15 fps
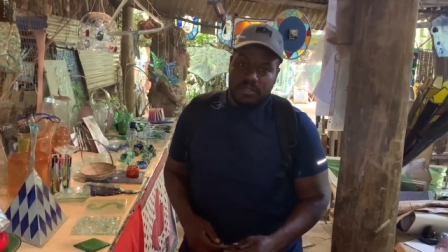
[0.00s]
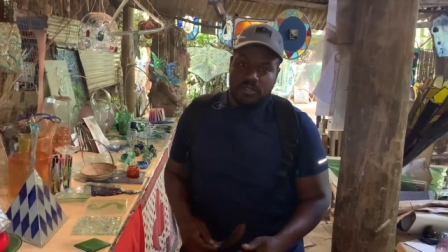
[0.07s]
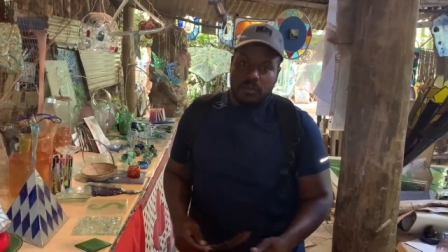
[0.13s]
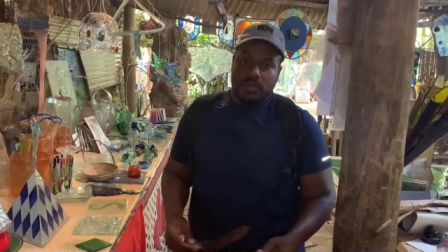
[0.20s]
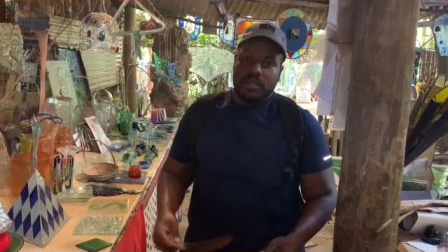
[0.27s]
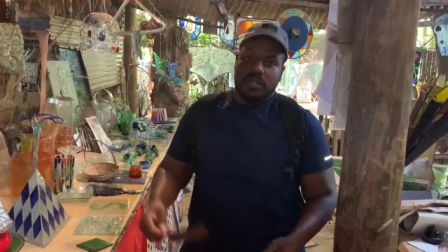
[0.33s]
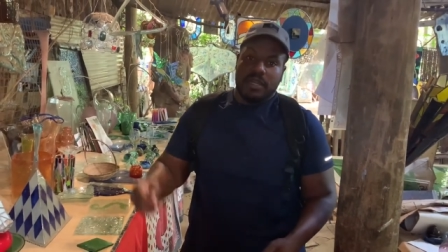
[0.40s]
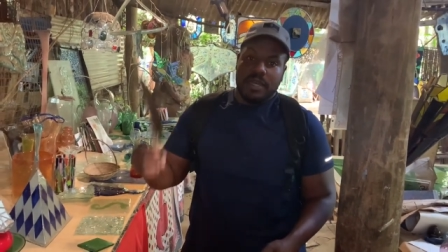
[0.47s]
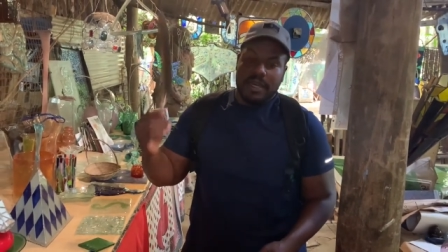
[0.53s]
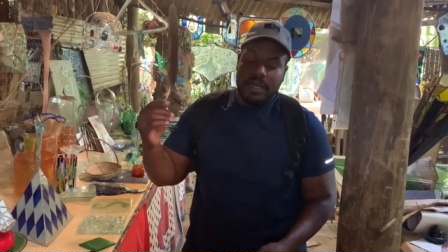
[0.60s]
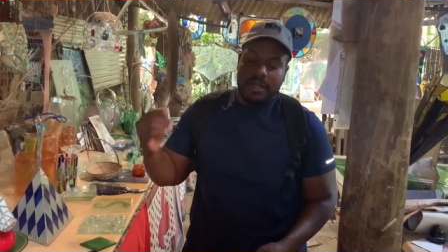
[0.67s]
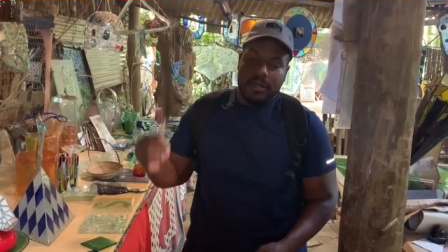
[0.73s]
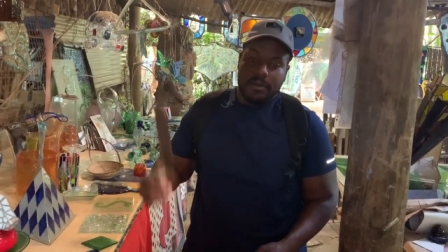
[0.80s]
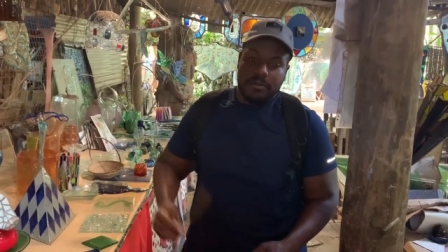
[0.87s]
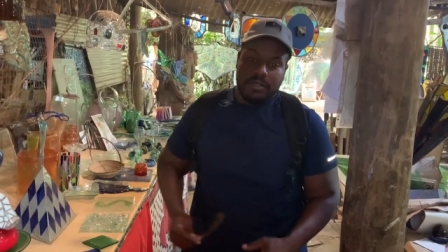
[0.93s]
So we're gonna
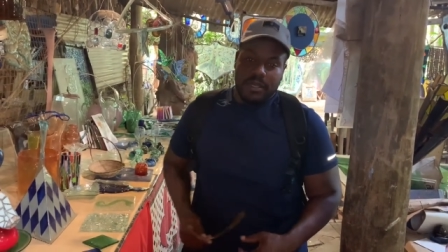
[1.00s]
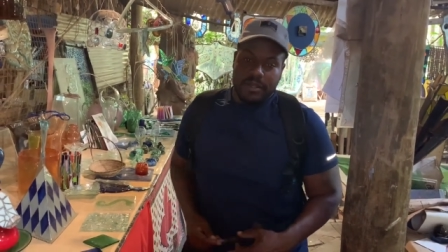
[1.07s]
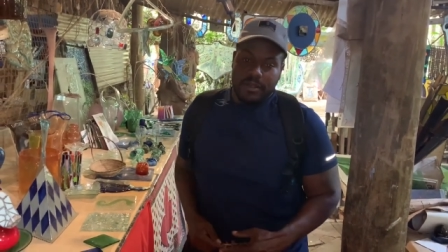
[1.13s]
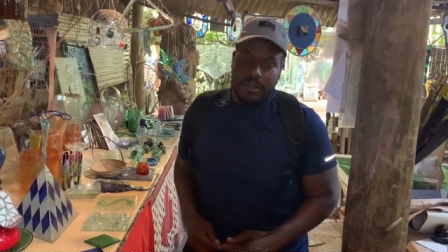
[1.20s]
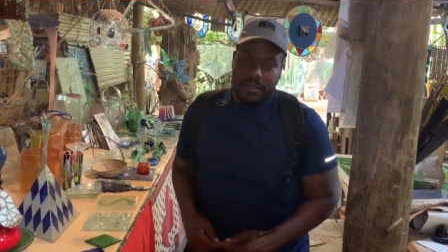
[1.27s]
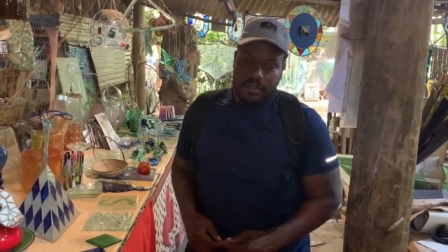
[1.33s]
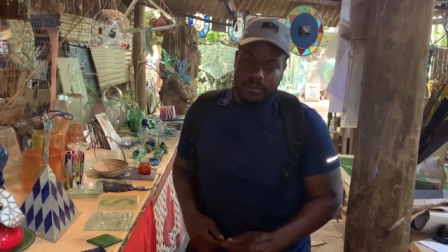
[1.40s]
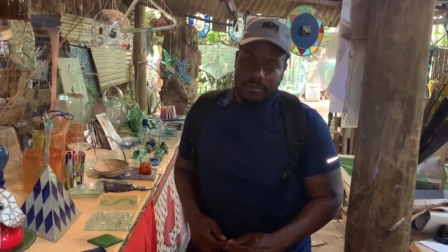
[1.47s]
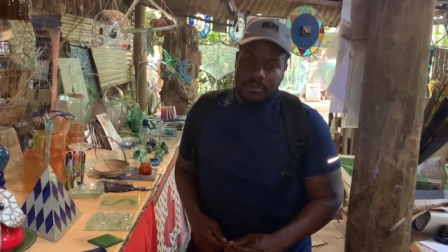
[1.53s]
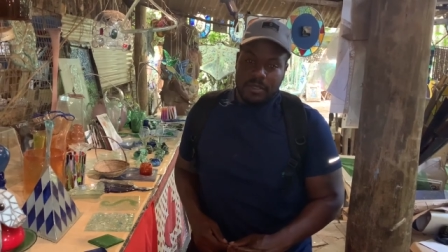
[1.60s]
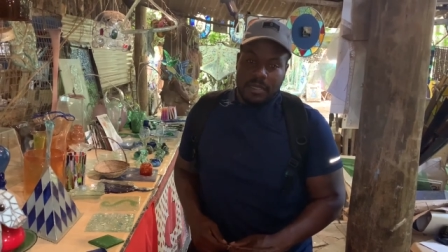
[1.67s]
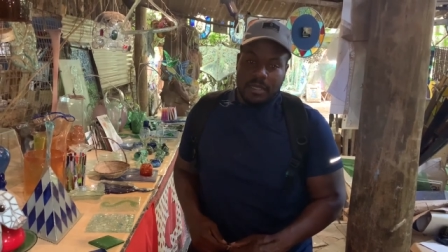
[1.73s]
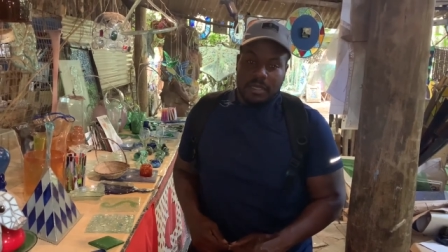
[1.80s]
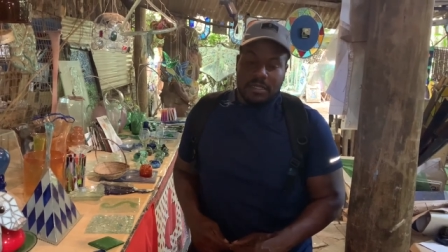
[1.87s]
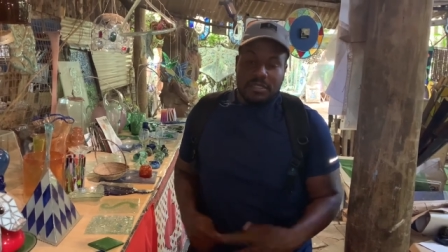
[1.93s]
head up there
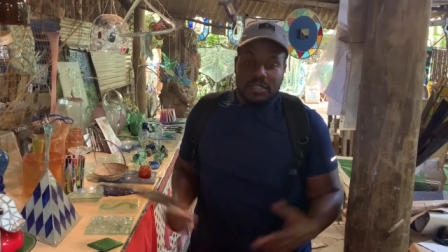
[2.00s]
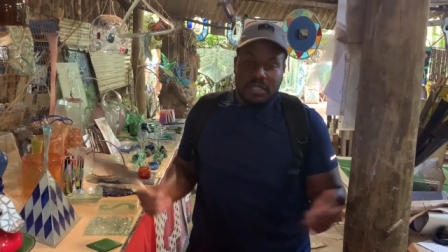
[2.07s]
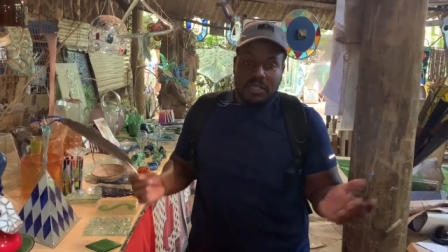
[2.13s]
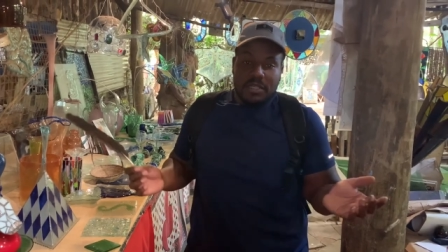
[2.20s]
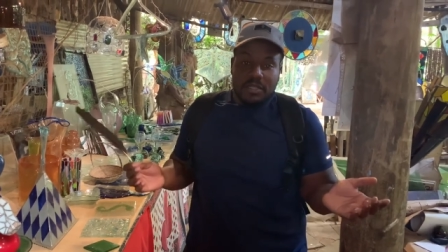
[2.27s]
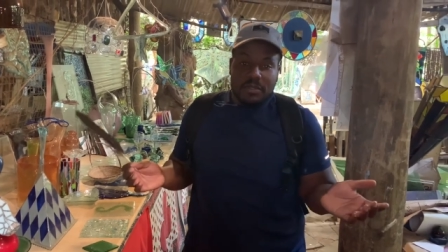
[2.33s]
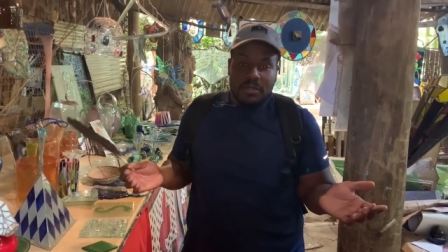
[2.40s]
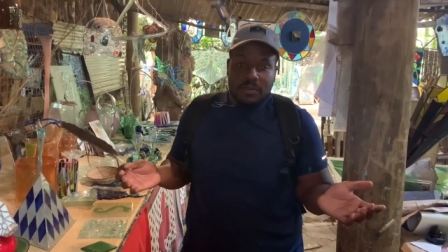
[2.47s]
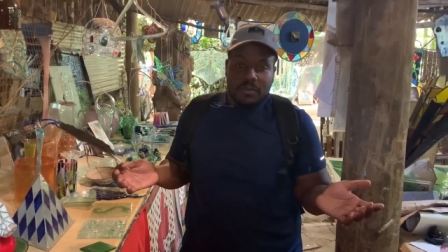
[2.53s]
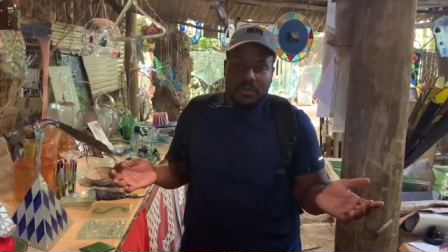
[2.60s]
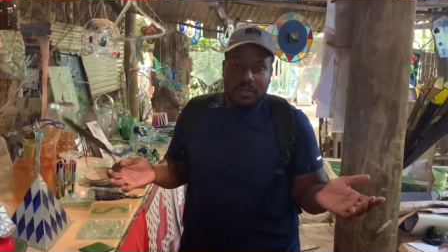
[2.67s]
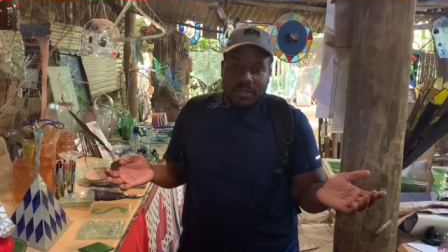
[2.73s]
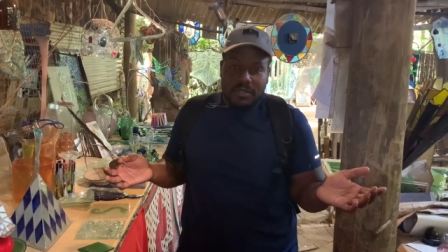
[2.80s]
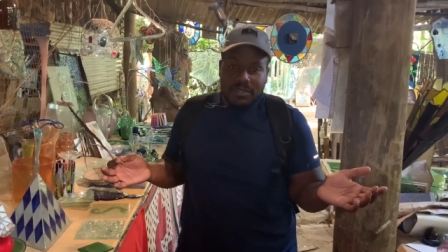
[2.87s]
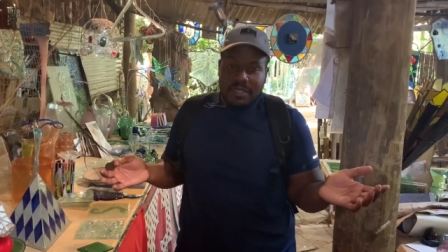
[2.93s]
and see
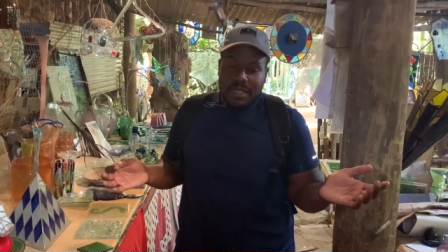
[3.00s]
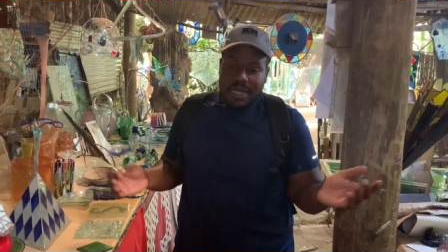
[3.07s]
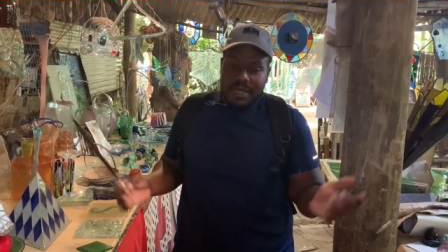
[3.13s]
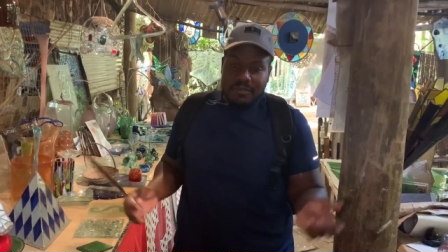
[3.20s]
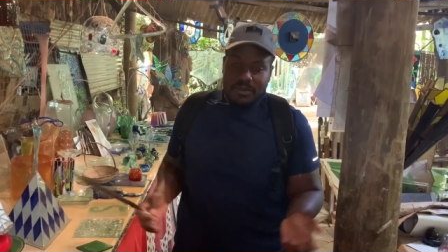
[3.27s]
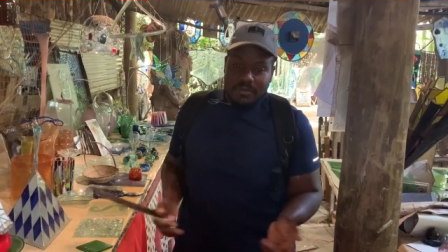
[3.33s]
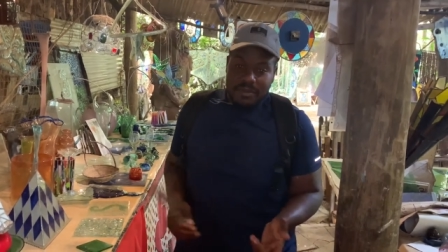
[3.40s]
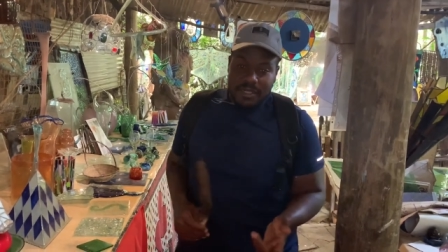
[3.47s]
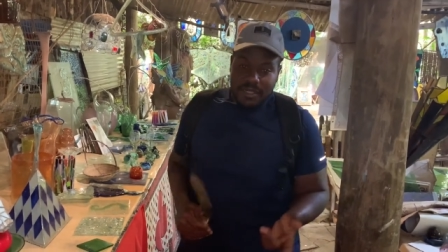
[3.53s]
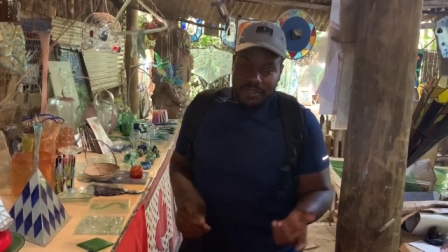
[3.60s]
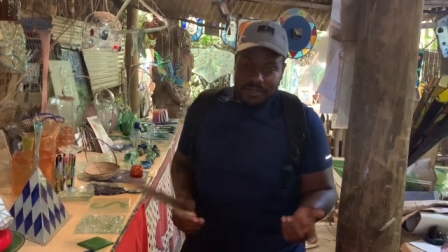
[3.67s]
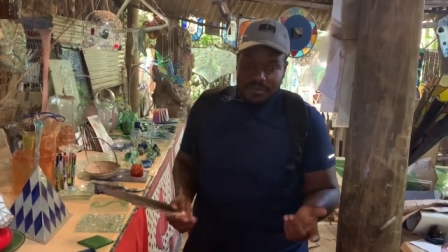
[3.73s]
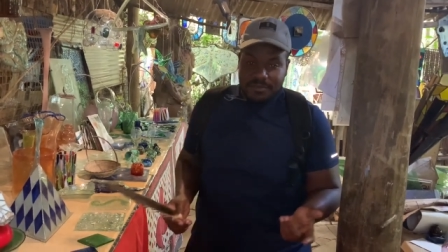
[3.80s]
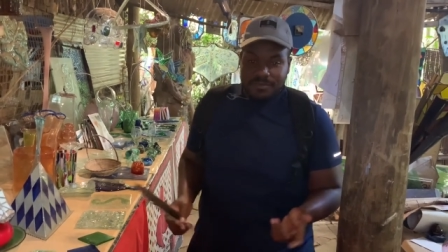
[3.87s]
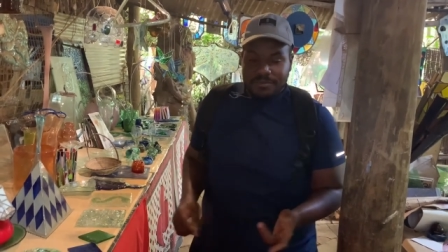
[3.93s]
what else they have up there.
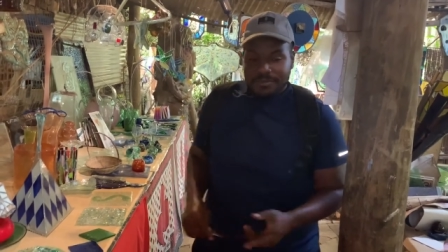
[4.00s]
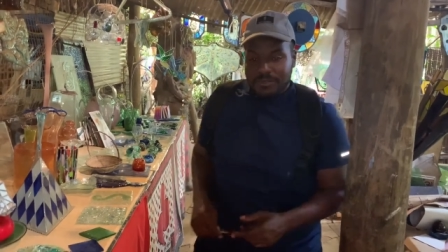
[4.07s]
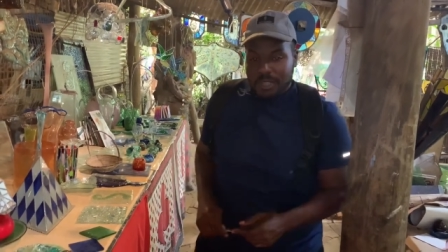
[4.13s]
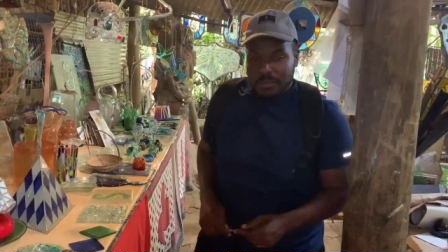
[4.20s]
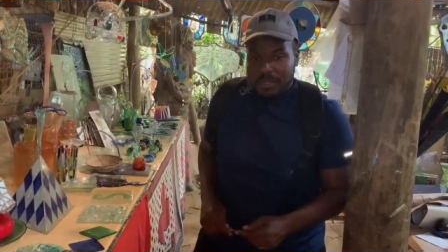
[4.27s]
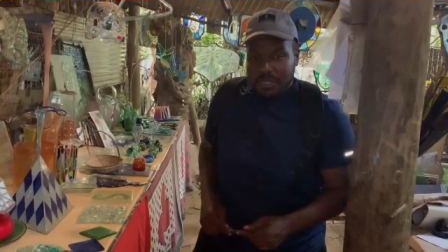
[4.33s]
Come